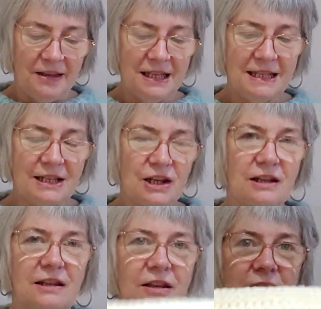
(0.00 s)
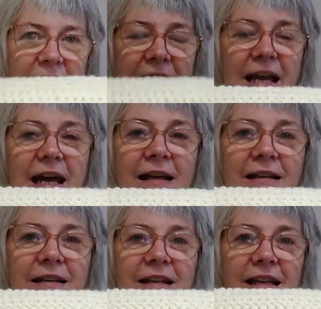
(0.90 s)
This inner
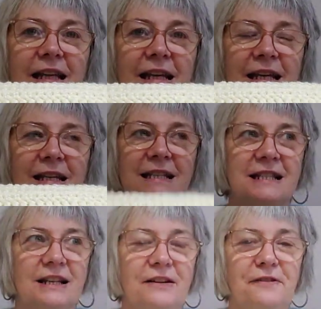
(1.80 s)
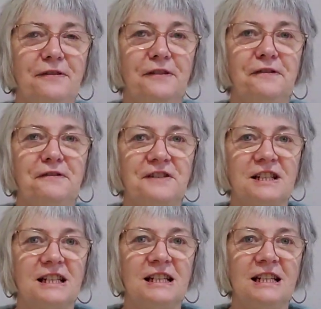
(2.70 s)
is
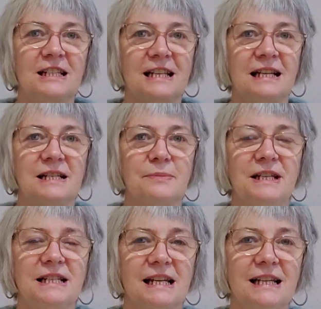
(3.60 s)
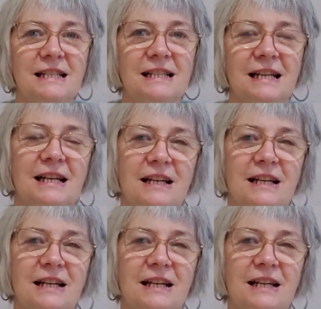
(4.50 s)
50 centimeters,